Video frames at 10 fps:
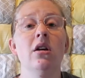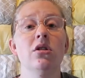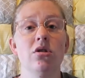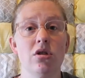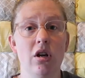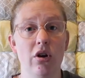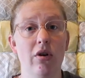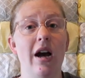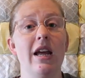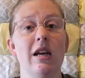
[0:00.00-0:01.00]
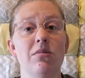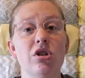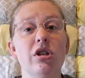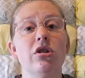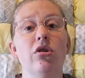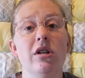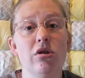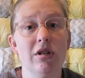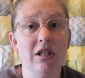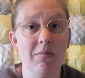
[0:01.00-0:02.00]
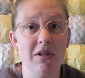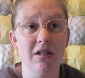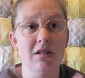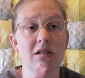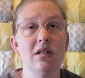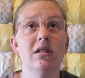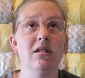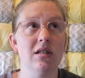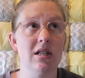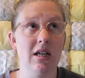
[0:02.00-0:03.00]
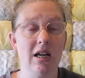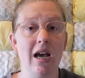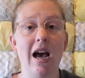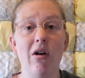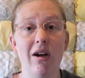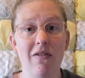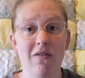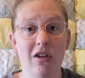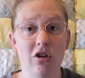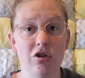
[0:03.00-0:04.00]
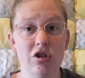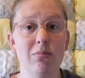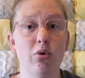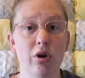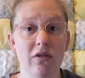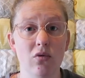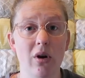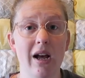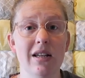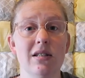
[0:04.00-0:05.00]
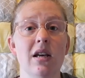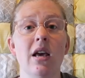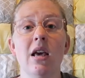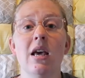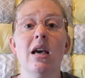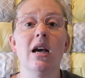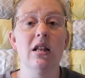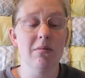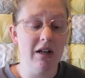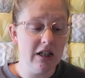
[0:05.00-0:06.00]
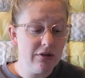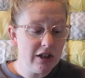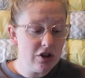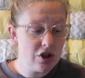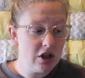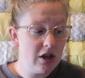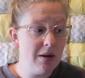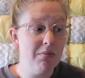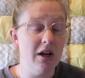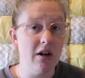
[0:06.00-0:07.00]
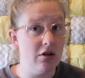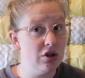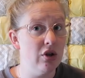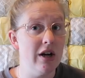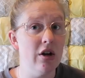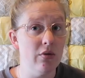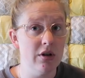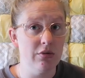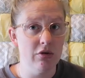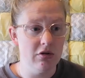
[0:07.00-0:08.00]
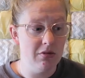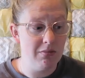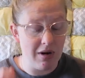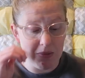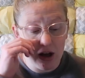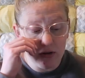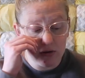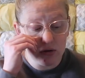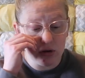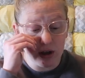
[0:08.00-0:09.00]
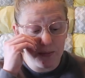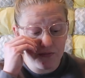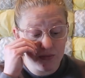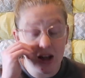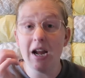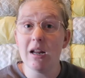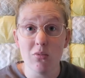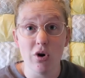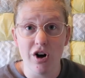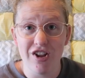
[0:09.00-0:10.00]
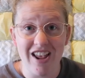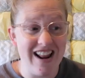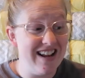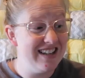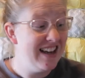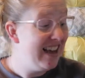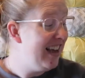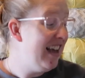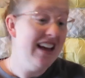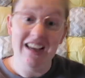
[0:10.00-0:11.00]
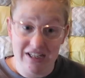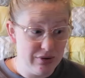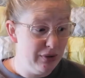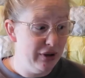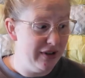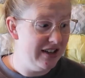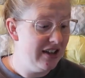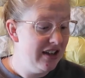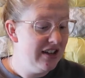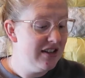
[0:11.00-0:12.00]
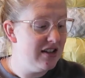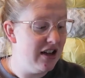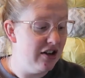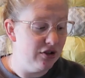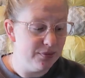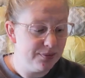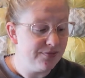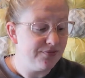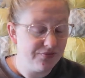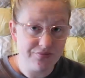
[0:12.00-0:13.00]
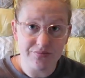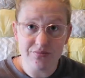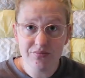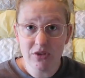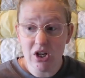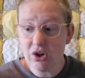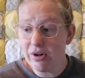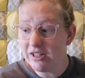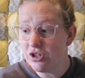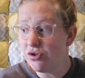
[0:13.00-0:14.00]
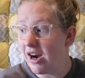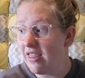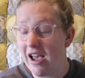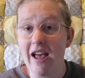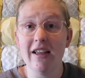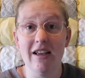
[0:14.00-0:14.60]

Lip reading: So I am still going to attempt this to see how I feel supportive wise in the belly region, but also I don't want to ruin my pelvic floor any more than it is ruined. So I'm going to try that